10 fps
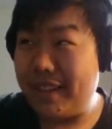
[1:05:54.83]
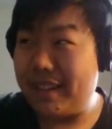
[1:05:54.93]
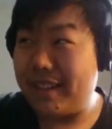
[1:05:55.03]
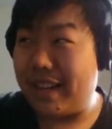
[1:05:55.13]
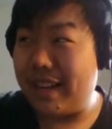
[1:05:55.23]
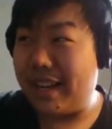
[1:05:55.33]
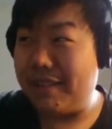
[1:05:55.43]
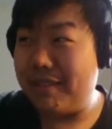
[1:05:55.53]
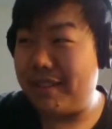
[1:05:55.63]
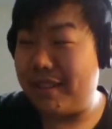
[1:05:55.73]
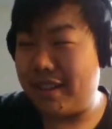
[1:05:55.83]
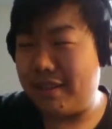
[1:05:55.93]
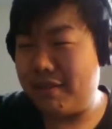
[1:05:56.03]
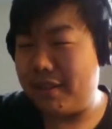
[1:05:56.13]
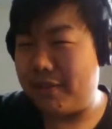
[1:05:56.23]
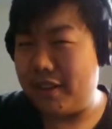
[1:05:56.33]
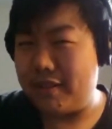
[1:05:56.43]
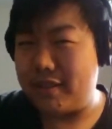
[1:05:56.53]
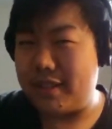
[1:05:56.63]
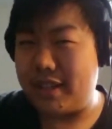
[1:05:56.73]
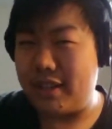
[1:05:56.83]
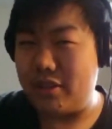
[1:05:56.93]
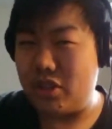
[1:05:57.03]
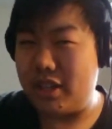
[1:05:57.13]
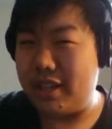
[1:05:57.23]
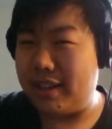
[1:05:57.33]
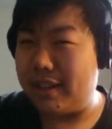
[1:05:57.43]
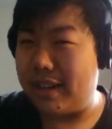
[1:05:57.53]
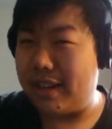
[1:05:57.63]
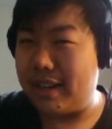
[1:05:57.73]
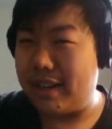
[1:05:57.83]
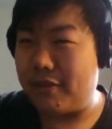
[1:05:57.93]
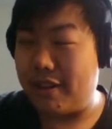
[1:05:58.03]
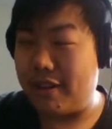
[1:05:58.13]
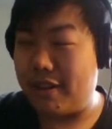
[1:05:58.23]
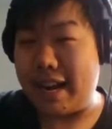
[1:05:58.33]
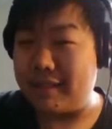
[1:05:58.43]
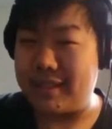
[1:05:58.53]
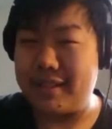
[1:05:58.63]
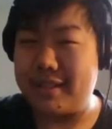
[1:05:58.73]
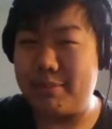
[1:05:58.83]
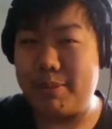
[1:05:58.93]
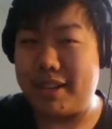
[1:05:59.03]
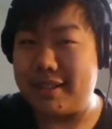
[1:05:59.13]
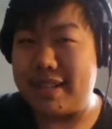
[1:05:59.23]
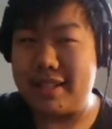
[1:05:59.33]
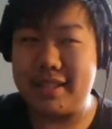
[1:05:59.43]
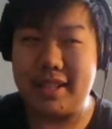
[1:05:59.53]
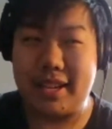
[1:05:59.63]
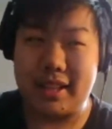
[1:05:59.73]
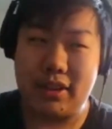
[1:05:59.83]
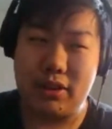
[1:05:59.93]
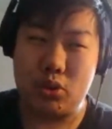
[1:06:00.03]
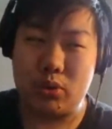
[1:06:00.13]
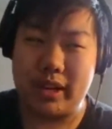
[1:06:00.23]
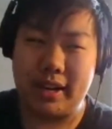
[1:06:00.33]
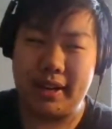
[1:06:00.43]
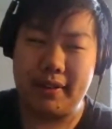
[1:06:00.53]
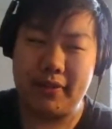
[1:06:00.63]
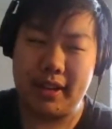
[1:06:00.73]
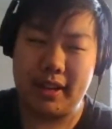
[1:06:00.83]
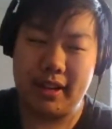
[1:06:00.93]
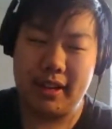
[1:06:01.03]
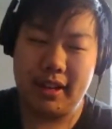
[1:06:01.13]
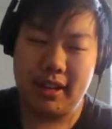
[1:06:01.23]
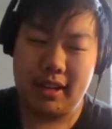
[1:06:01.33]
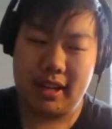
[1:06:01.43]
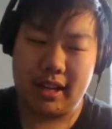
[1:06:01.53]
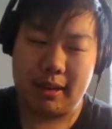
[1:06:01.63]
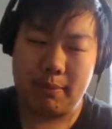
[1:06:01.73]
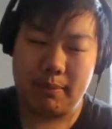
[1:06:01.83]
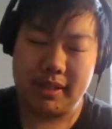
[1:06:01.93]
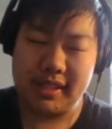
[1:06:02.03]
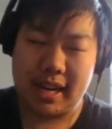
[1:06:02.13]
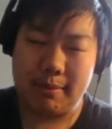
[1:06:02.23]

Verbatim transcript: Well, I mean, I, I would I would have used a G uh, for a thousand because that's the like the usual kind of uh, um,